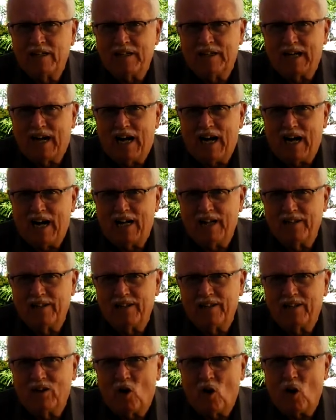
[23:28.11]

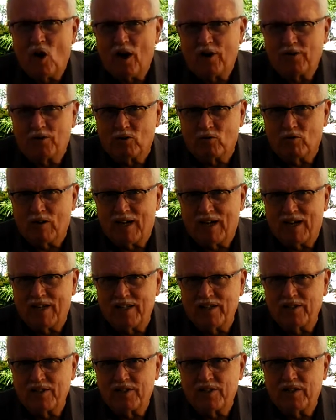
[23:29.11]

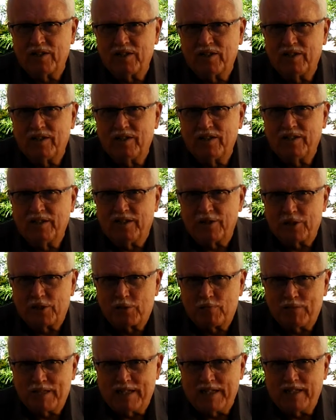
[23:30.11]
God-authorized to
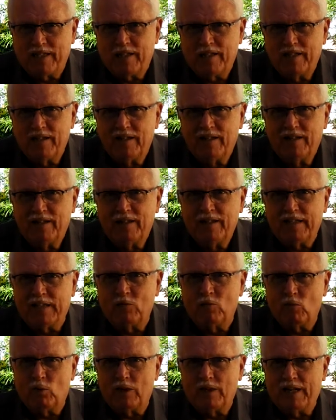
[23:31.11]
speak,
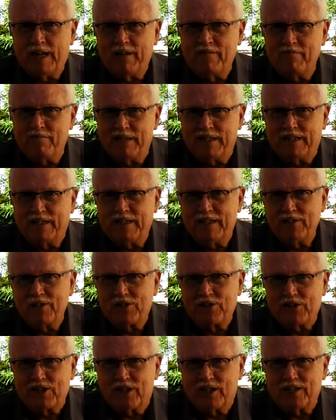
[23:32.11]
it would have been his
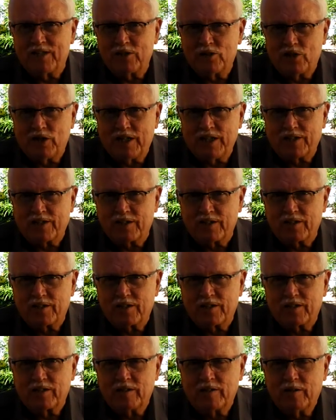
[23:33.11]
son,
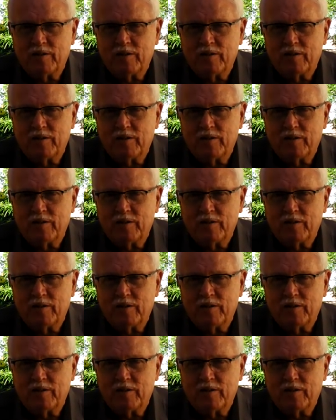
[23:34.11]
Jesus.